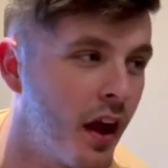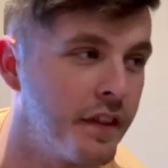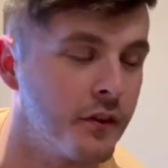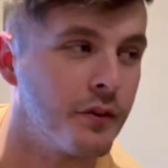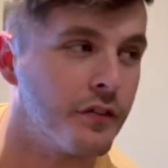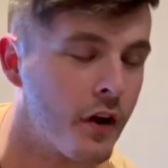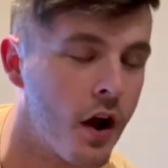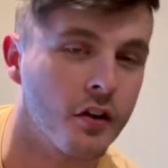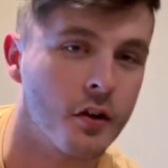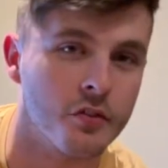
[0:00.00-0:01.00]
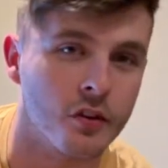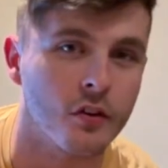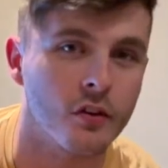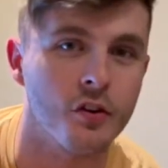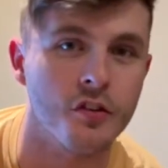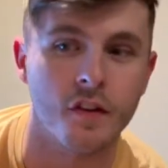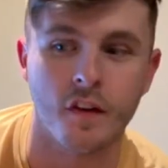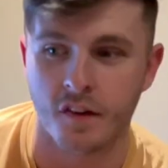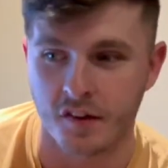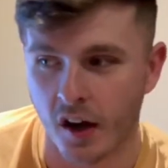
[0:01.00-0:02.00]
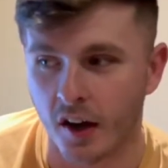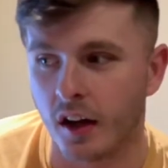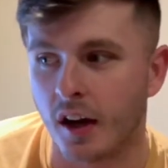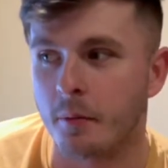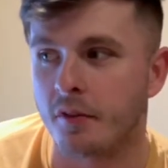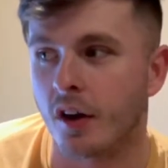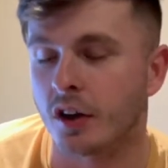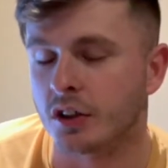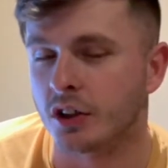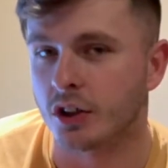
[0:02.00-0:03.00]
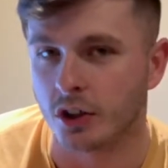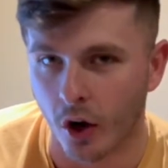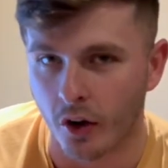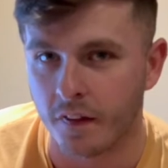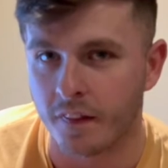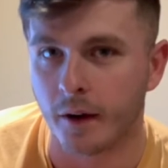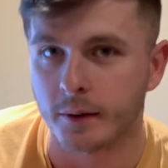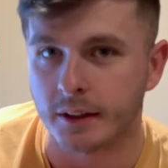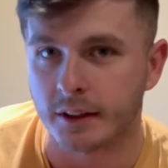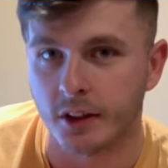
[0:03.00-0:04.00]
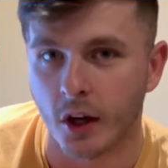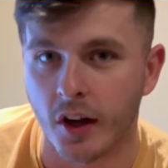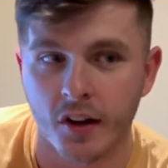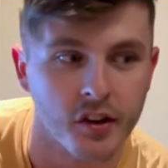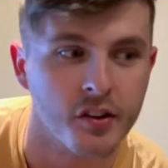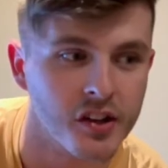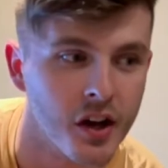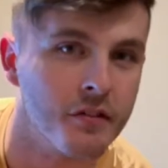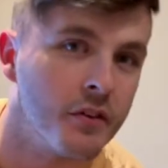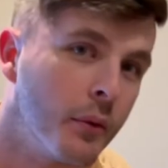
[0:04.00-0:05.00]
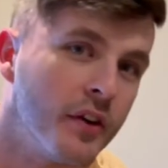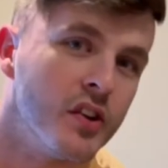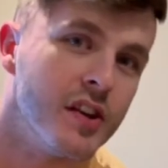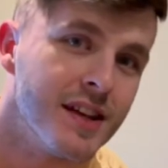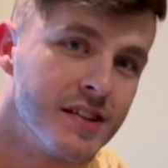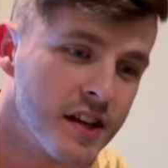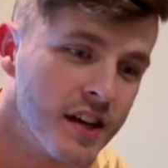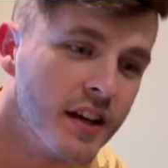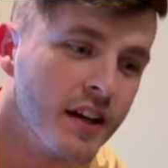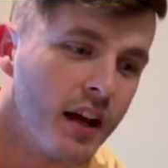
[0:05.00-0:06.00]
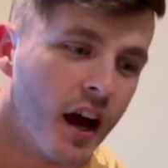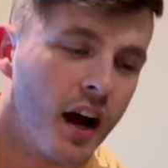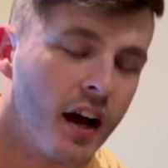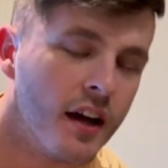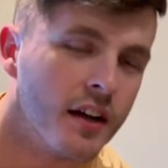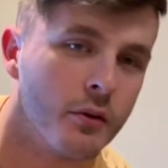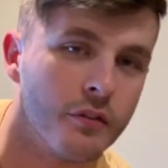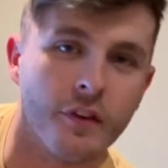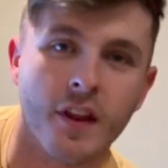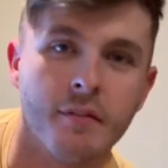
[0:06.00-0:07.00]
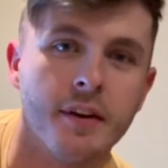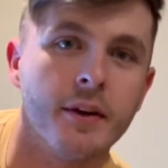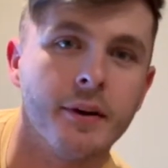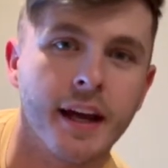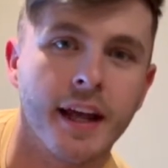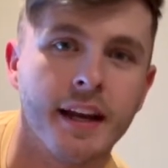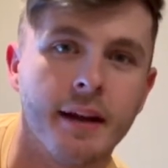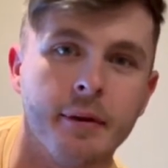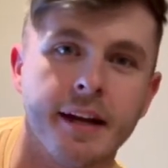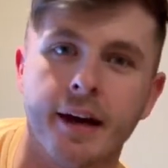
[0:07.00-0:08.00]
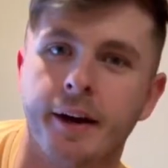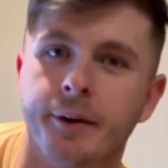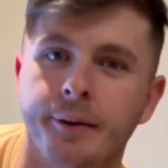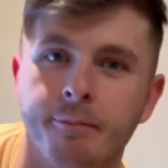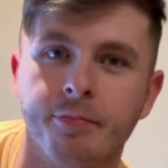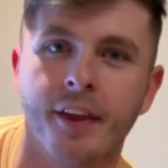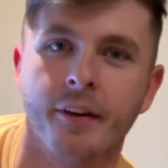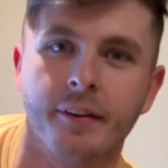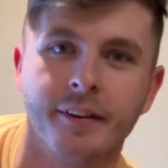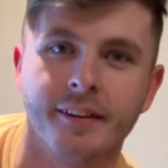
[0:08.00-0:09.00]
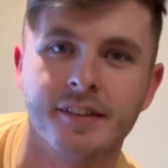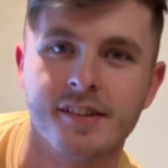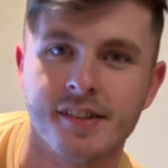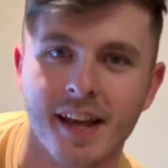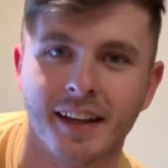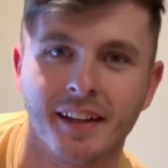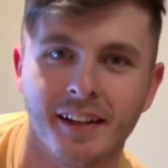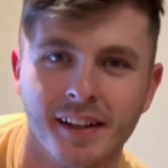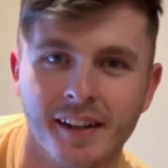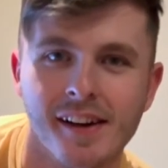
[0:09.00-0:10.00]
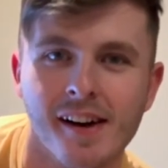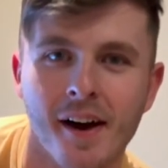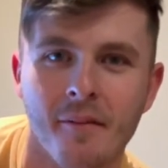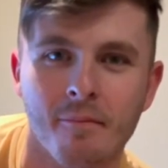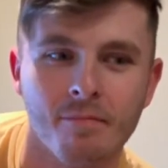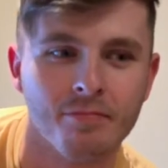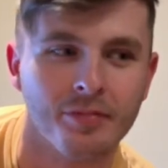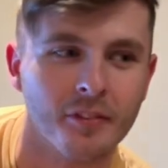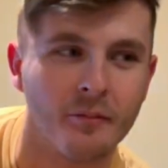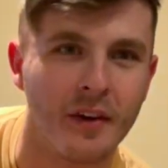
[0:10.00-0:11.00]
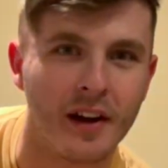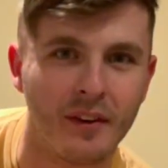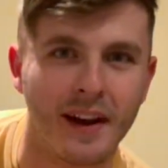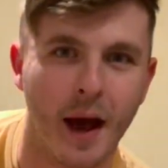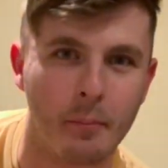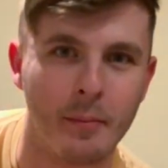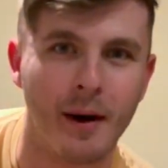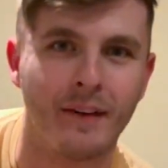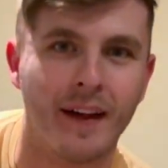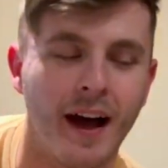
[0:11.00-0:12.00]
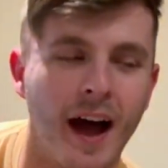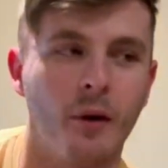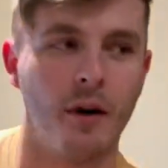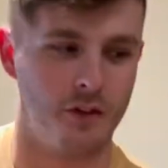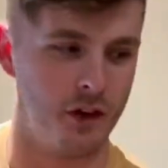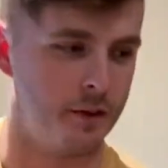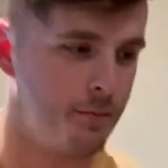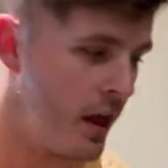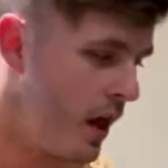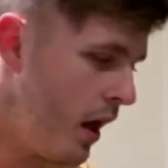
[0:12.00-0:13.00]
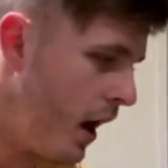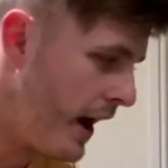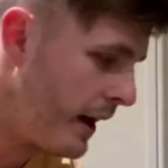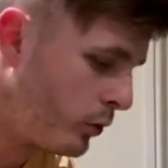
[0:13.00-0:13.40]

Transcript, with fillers: I think we've kind of come to the conclusion that the side clips are gone. They're a gunner, so Si, if you're watching this, uh, you want to film that video again, let me know. That's sick. Um, really, really happy about that. However, I am